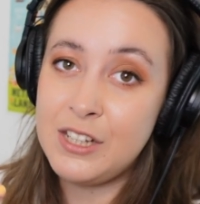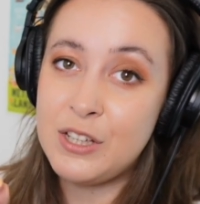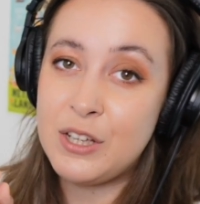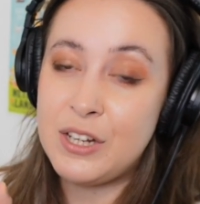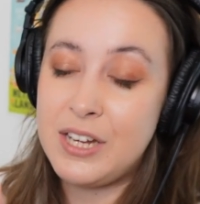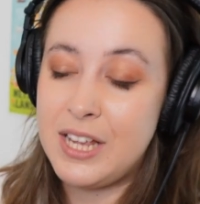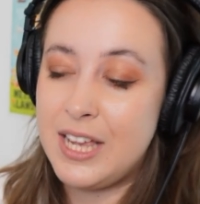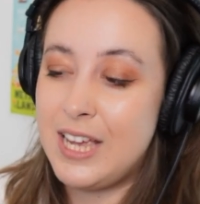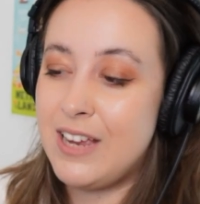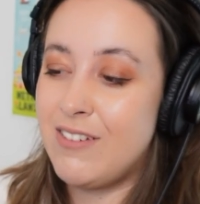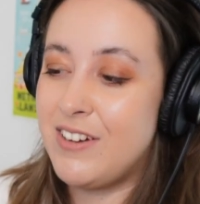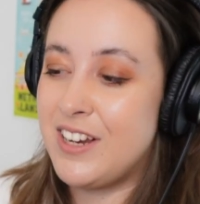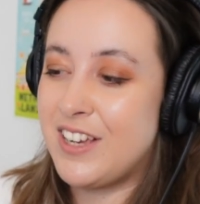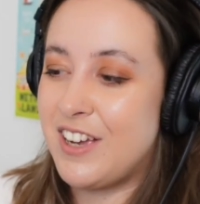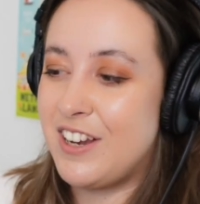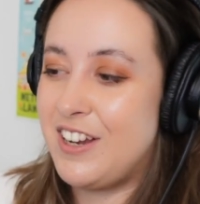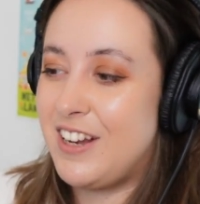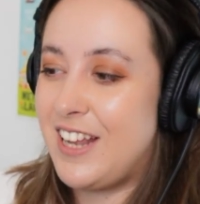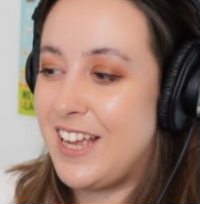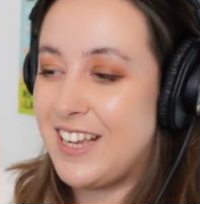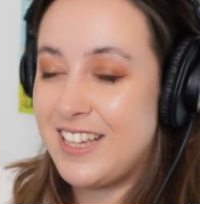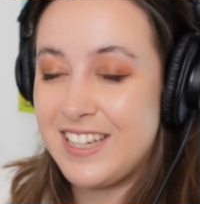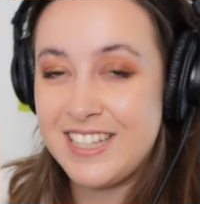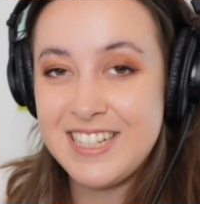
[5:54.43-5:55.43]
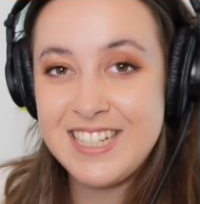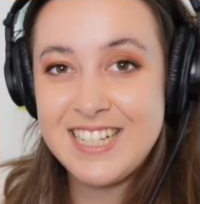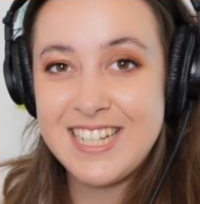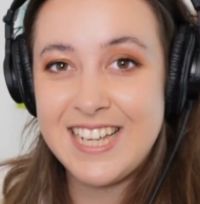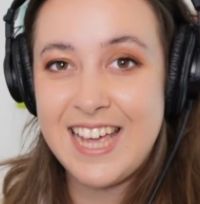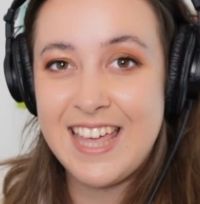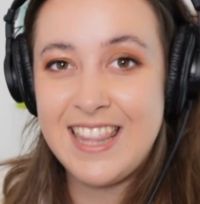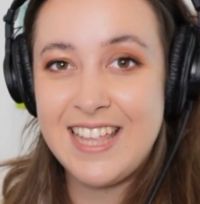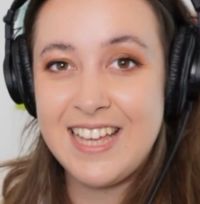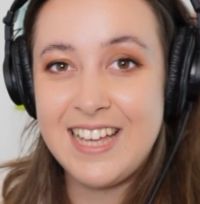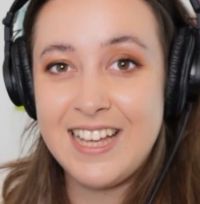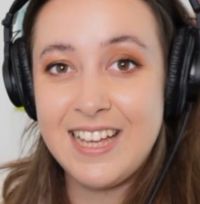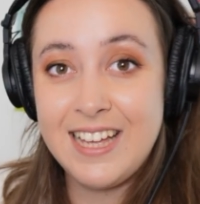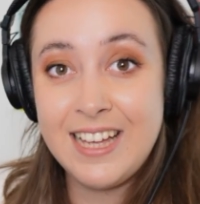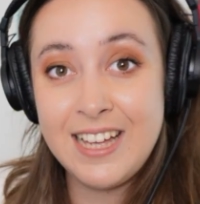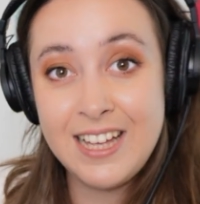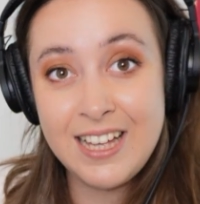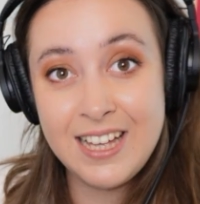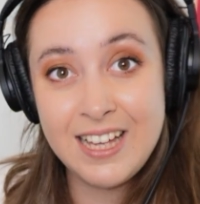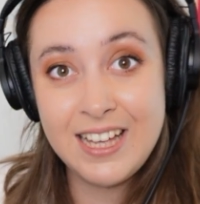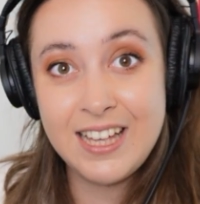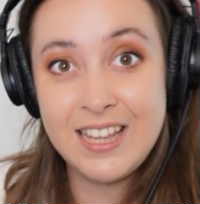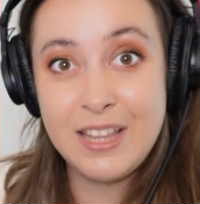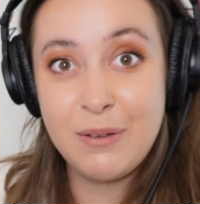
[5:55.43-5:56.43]
You can hear it kind of like together.
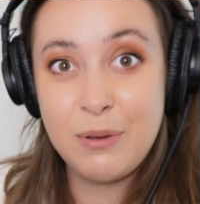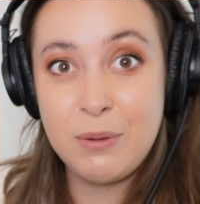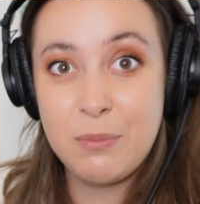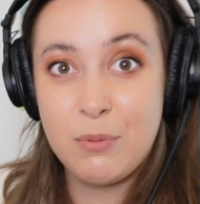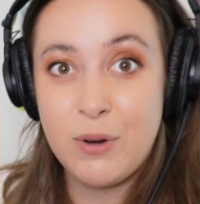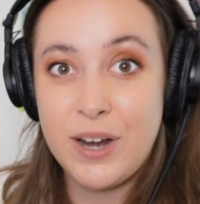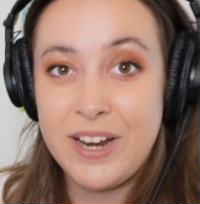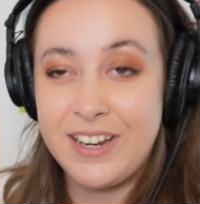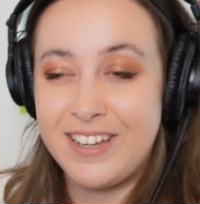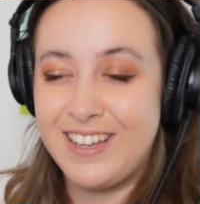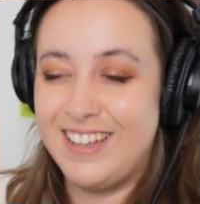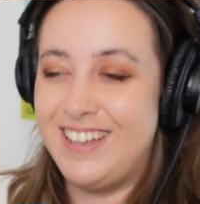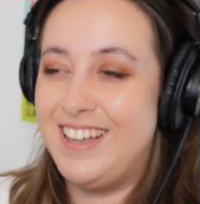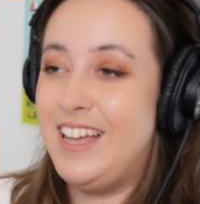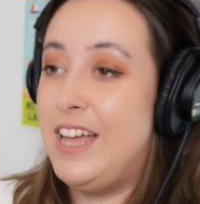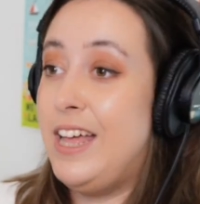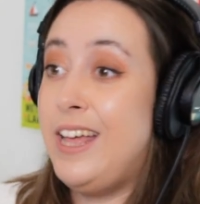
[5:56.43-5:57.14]
Ah, then we break.